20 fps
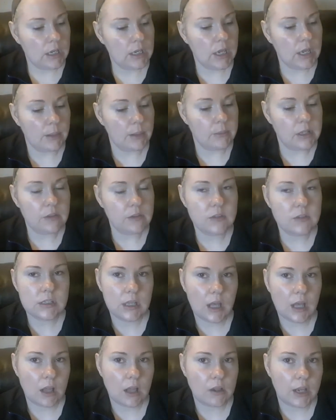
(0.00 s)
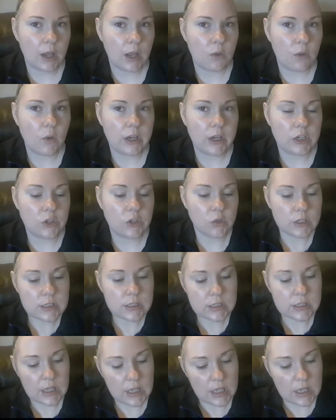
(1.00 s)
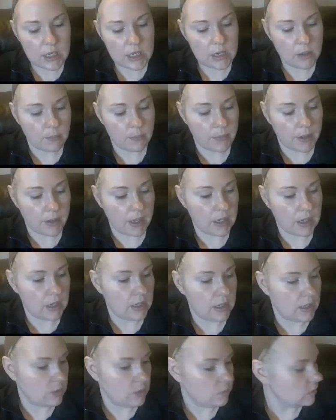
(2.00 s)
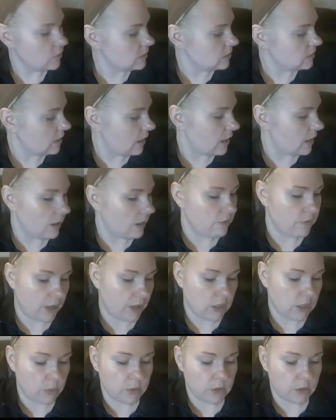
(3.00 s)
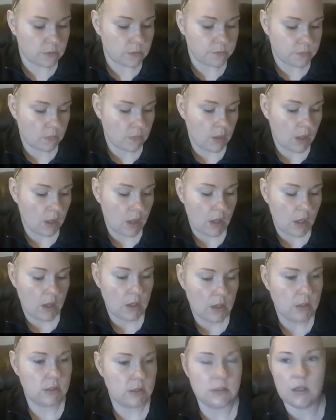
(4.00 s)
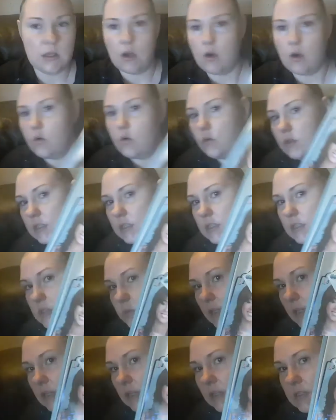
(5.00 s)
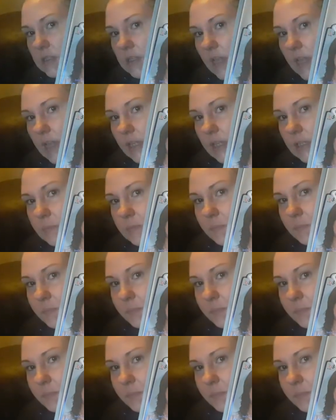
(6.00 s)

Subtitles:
I believe, is the color that I wanted Krista in, but it was not available. So this is what it looks like.